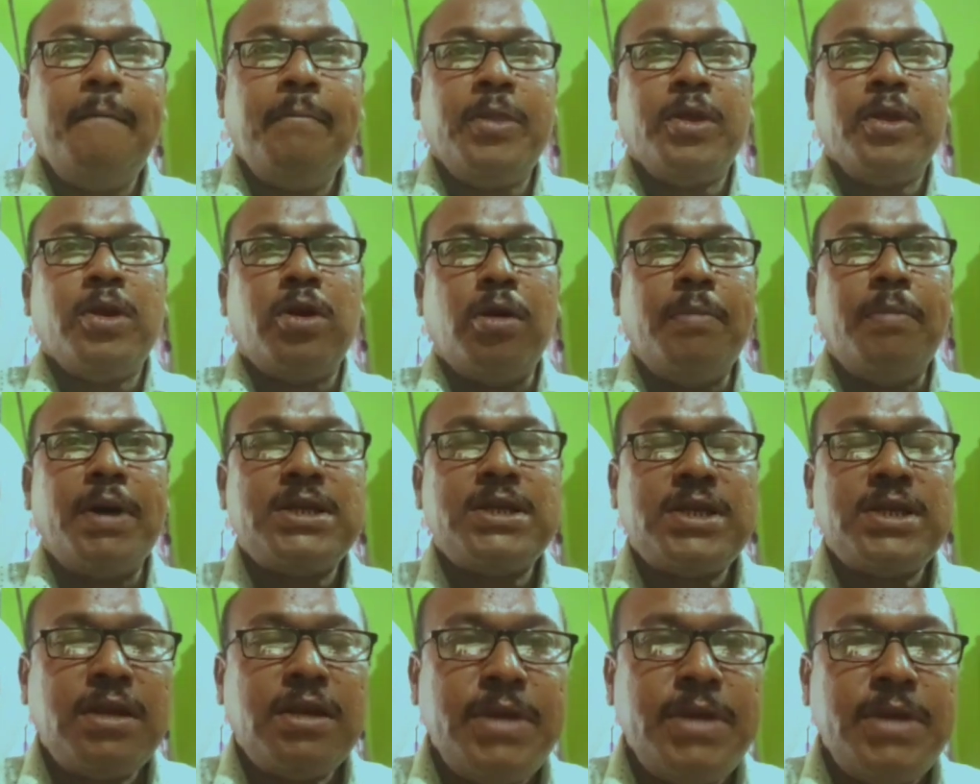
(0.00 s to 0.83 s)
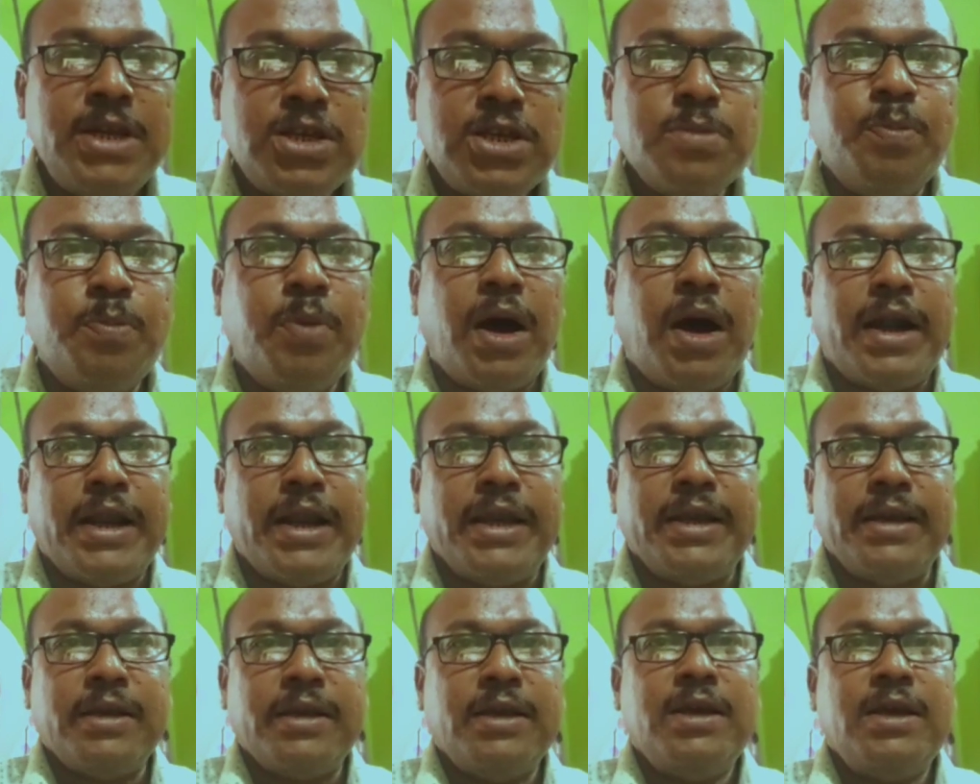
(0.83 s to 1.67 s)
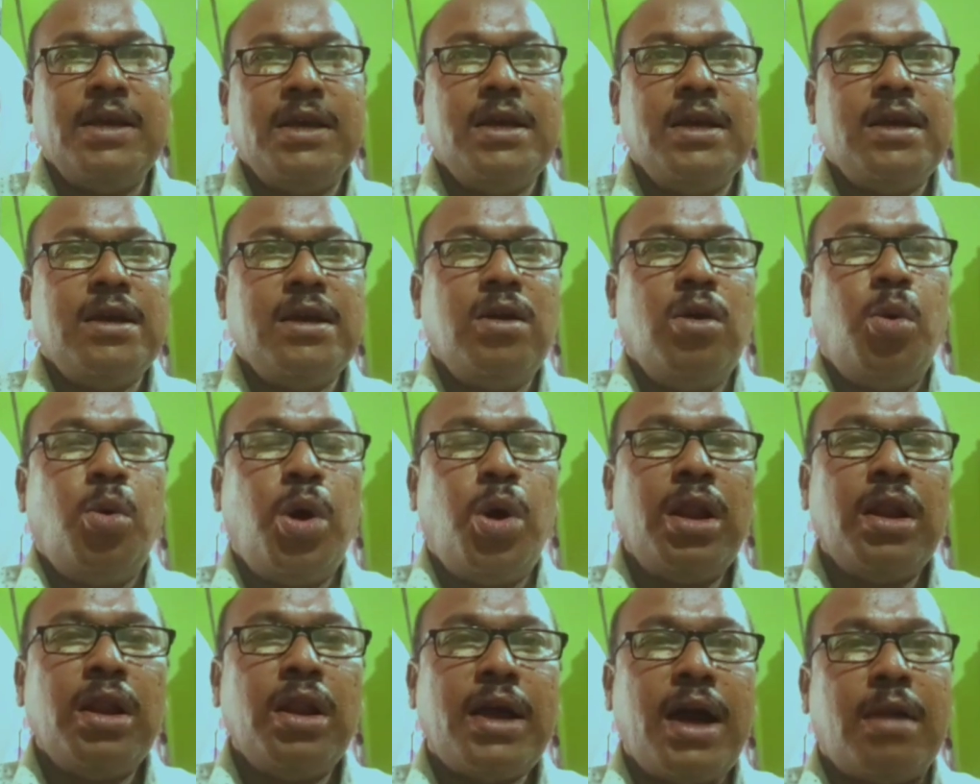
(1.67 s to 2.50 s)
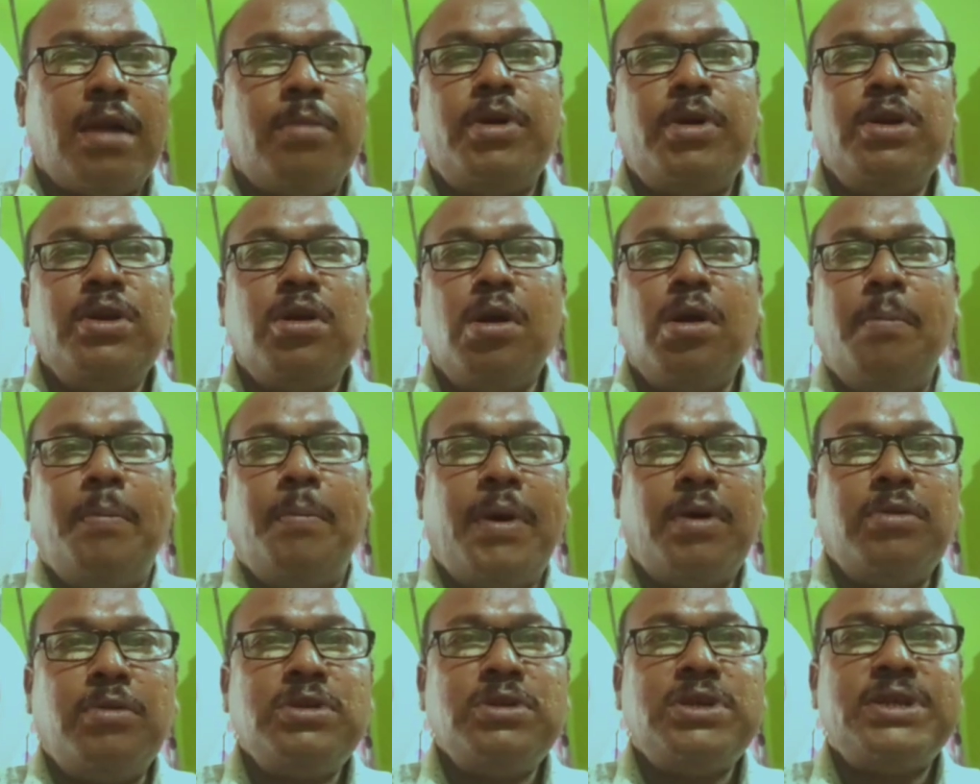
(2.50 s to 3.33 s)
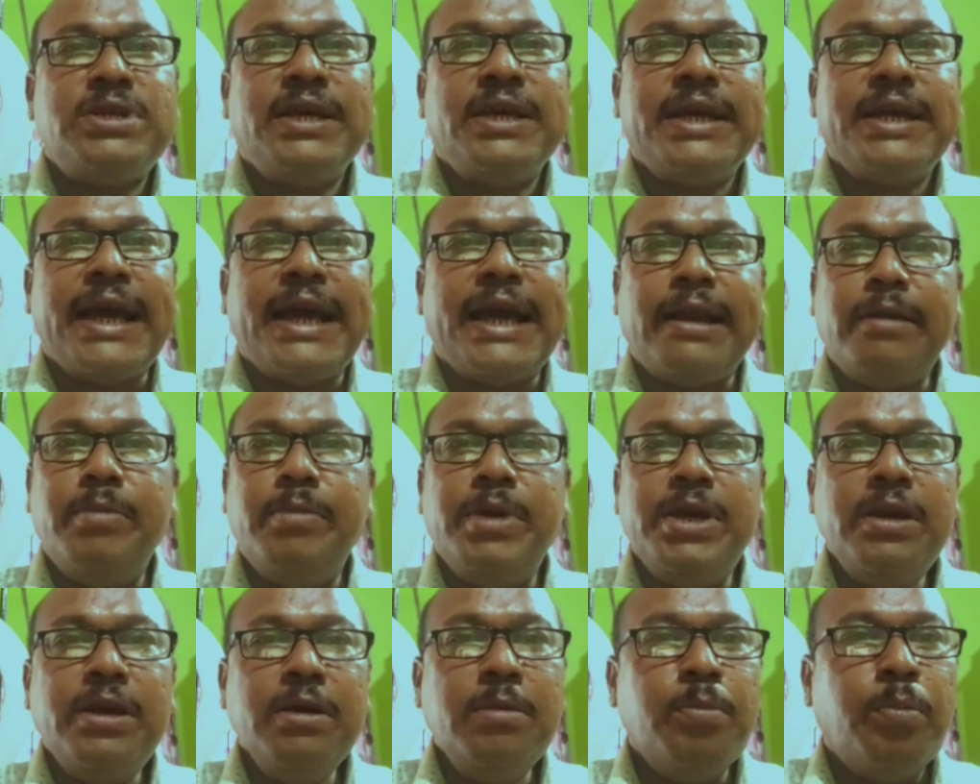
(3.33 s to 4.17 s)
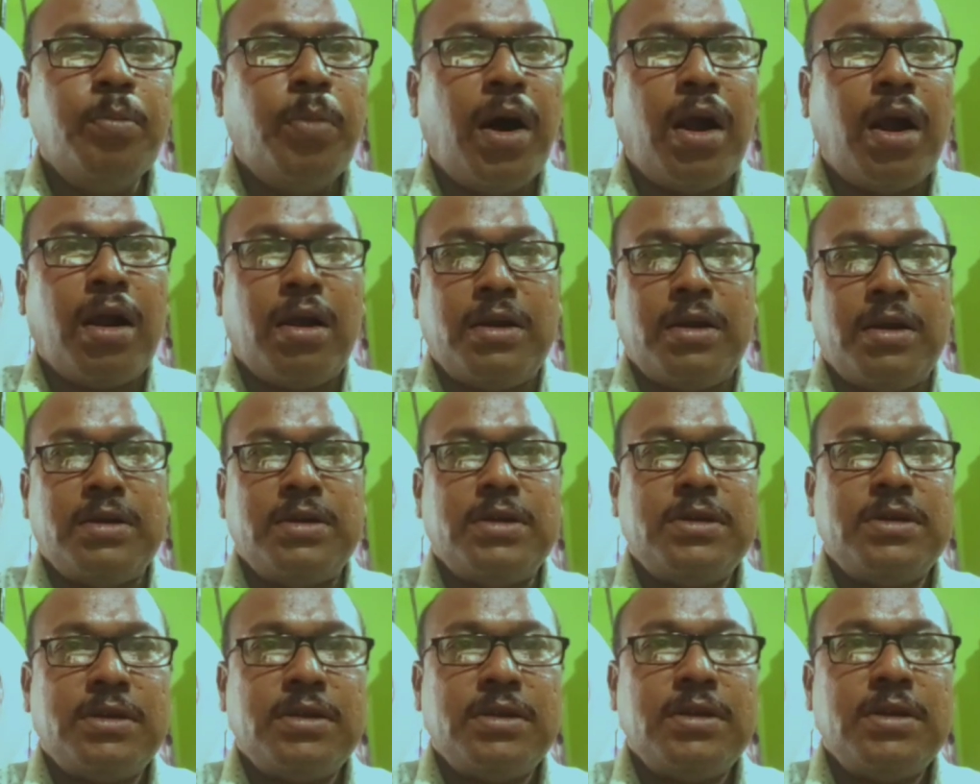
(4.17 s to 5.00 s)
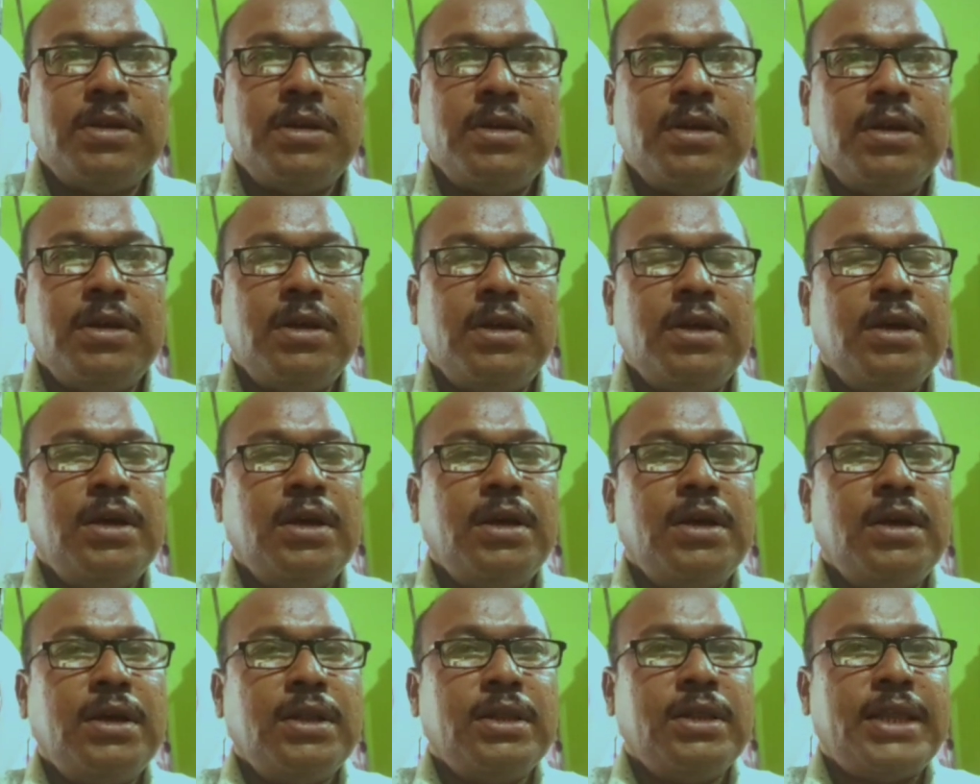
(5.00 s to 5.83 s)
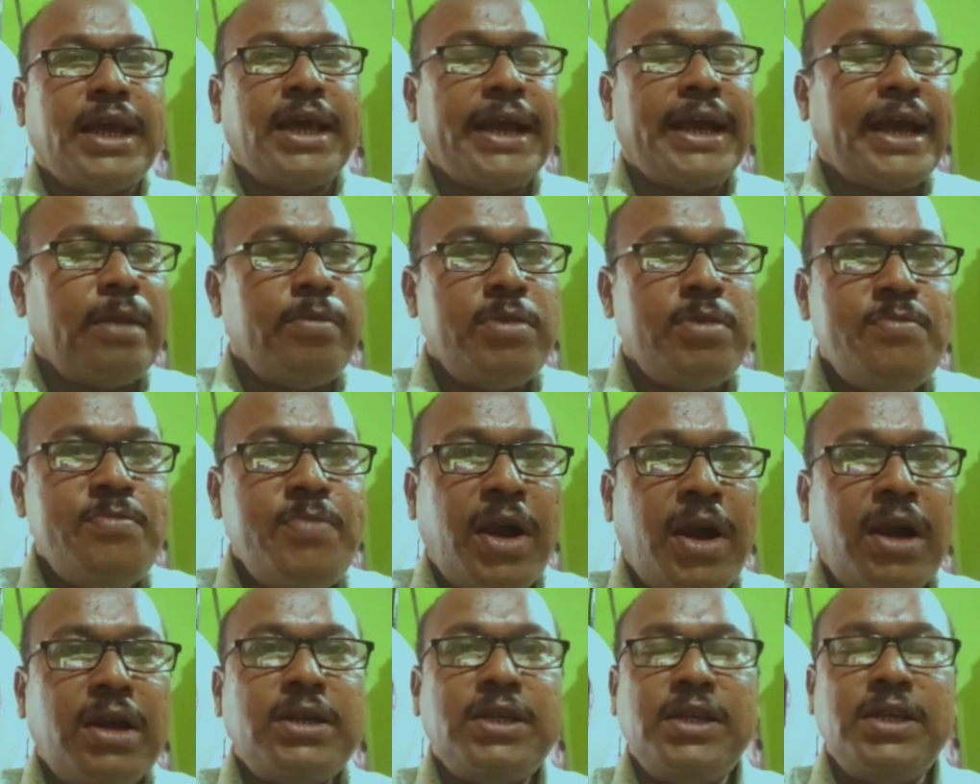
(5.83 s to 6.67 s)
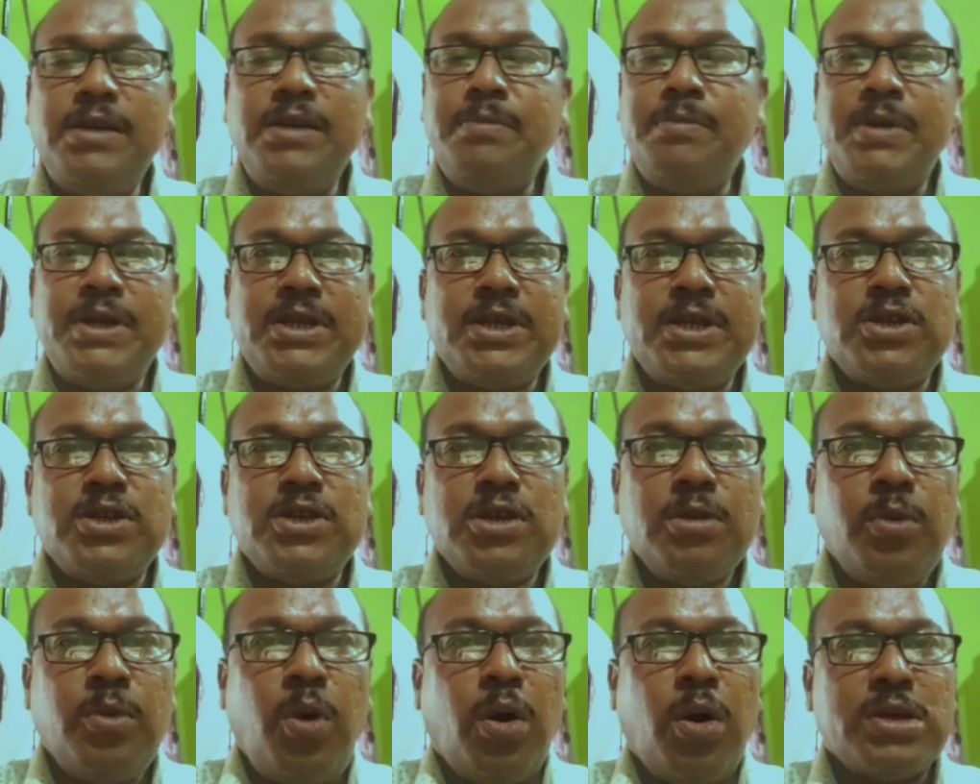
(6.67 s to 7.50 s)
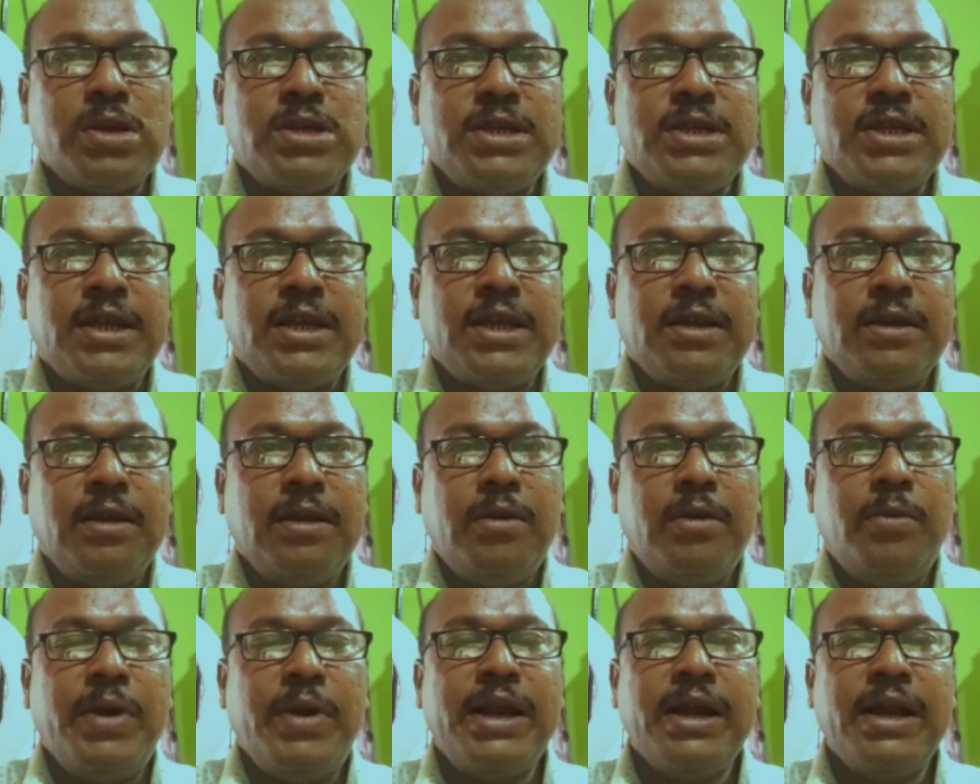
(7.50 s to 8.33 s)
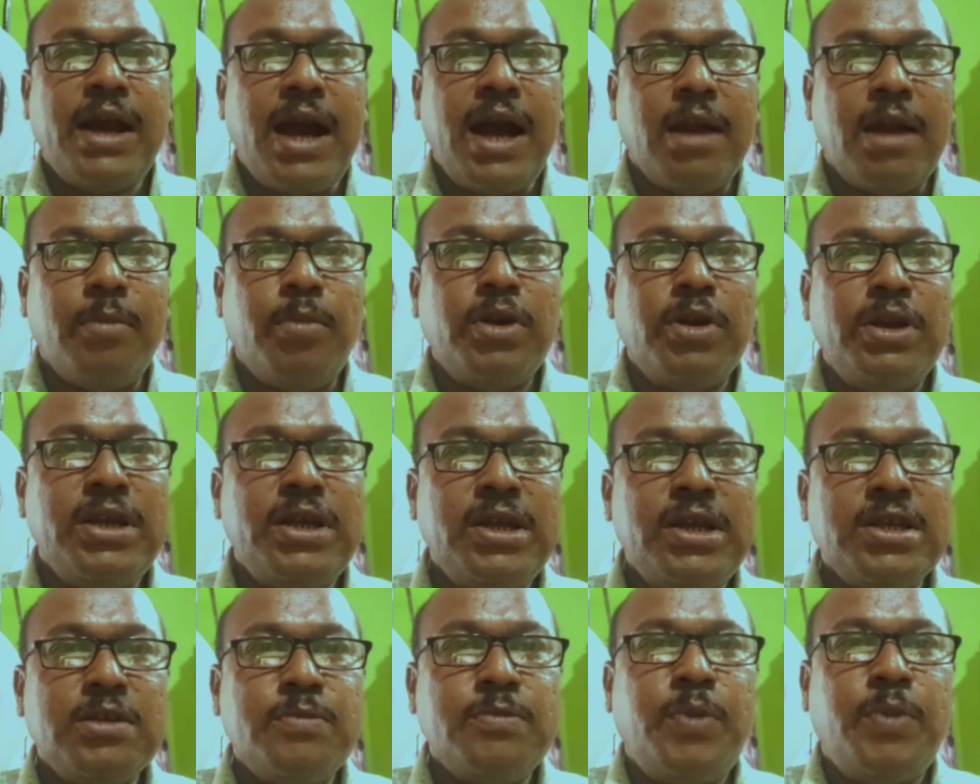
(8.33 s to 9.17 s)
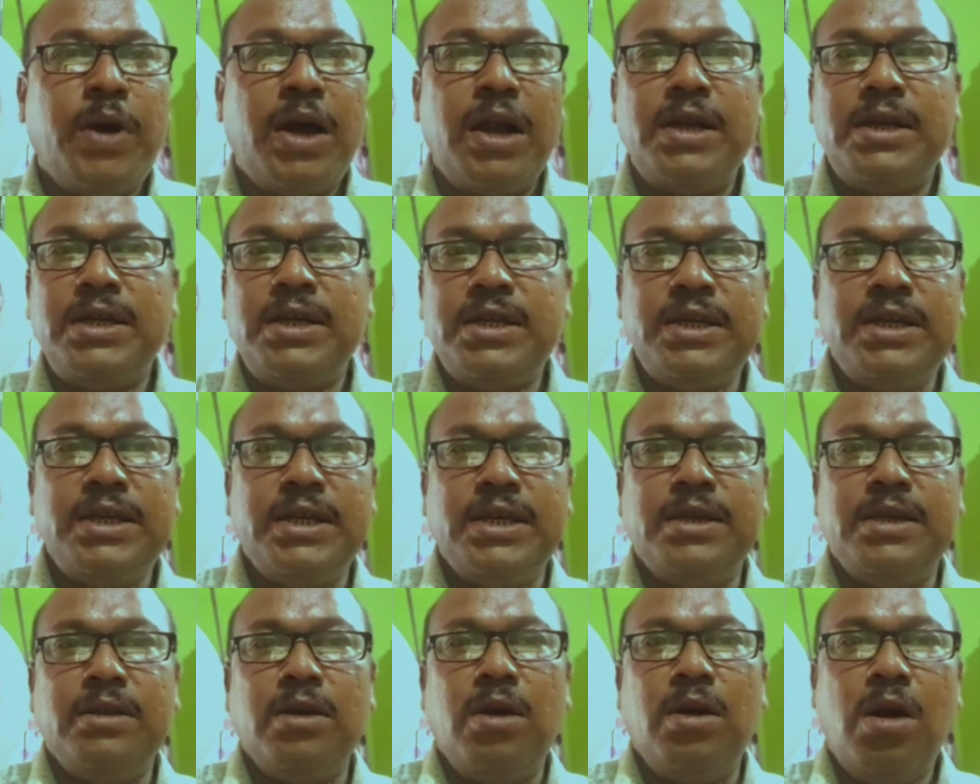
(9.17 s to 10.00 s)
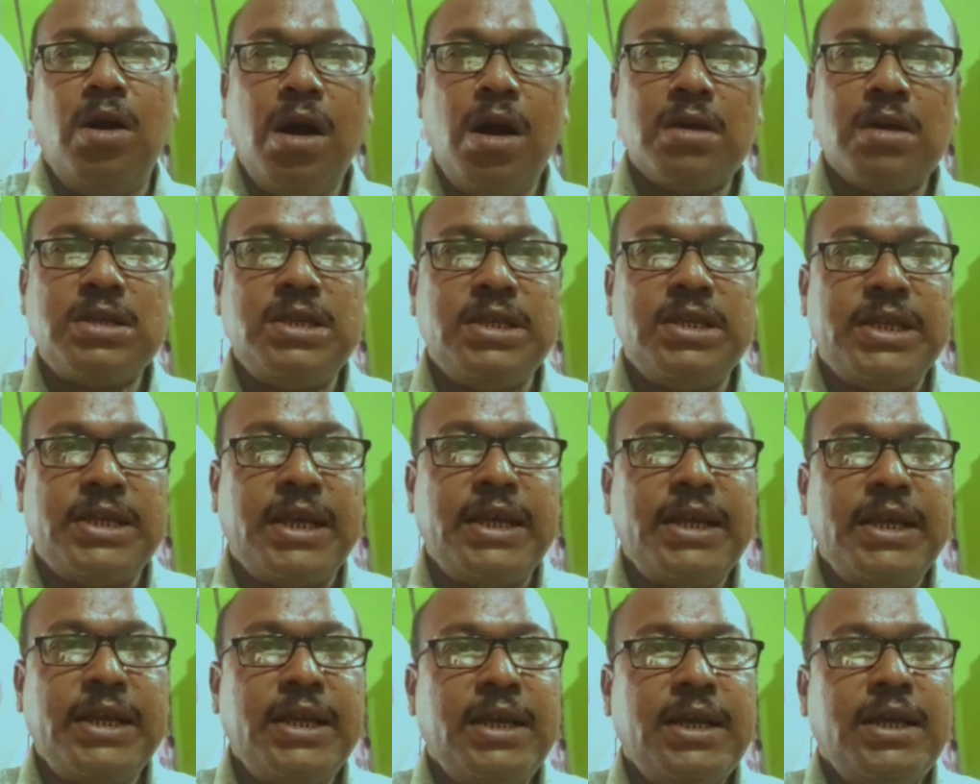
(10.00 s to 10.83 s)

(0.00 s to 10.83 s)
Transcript: Combustion means burning. All carbon compounds can be burned. They can be burnt in presence of oxygen. When carbon is burnt in oxygen,